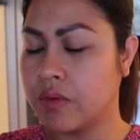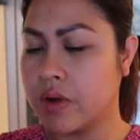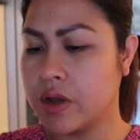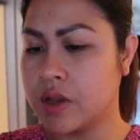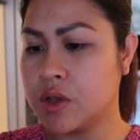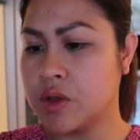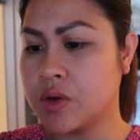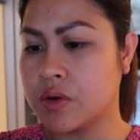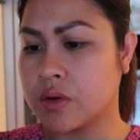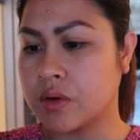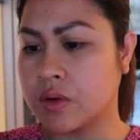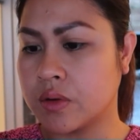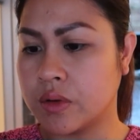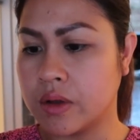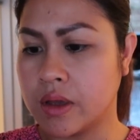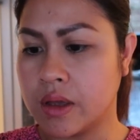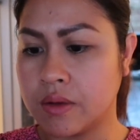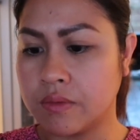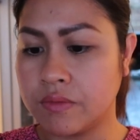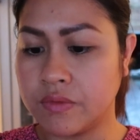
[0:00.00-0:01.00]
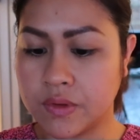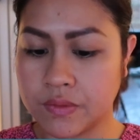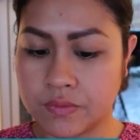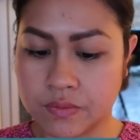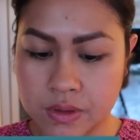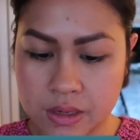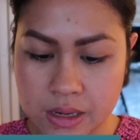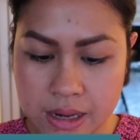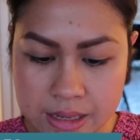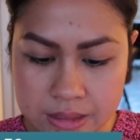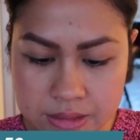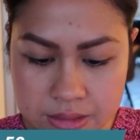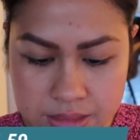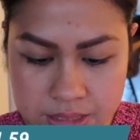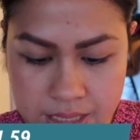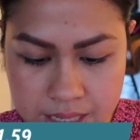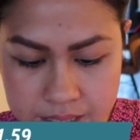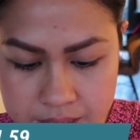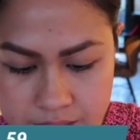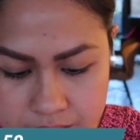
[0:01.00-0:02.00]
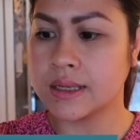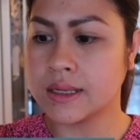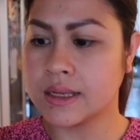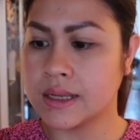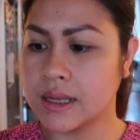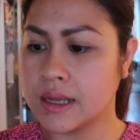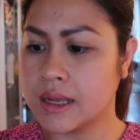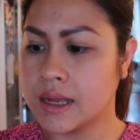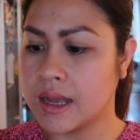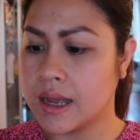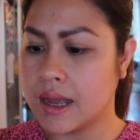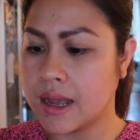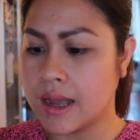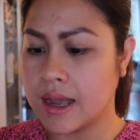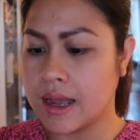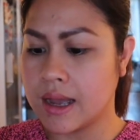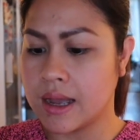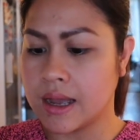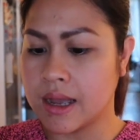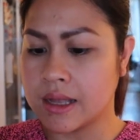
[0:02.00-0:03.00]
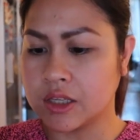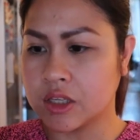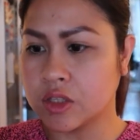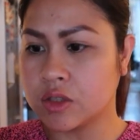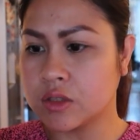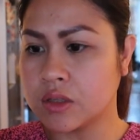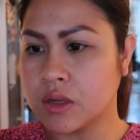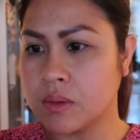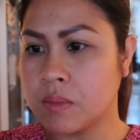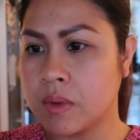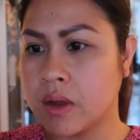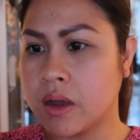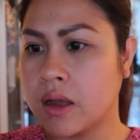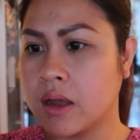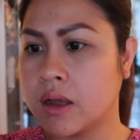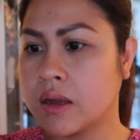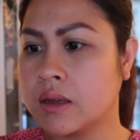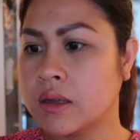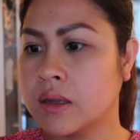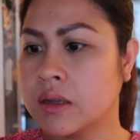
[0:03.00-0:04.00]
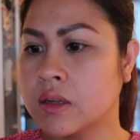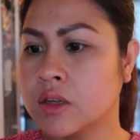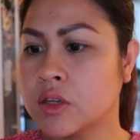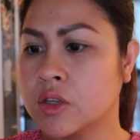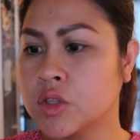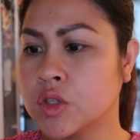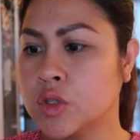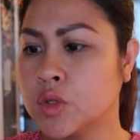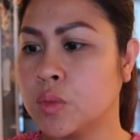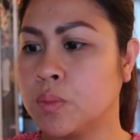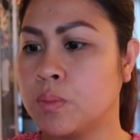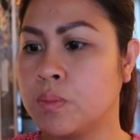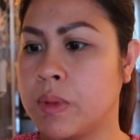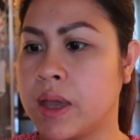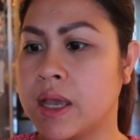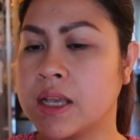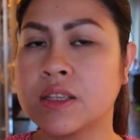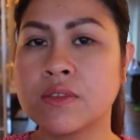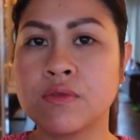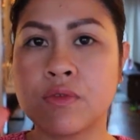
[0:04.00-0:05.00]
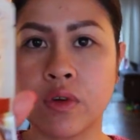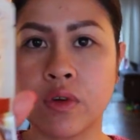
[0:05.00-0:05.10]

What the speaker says: 1 euro and 59 cents. At ito namang soup base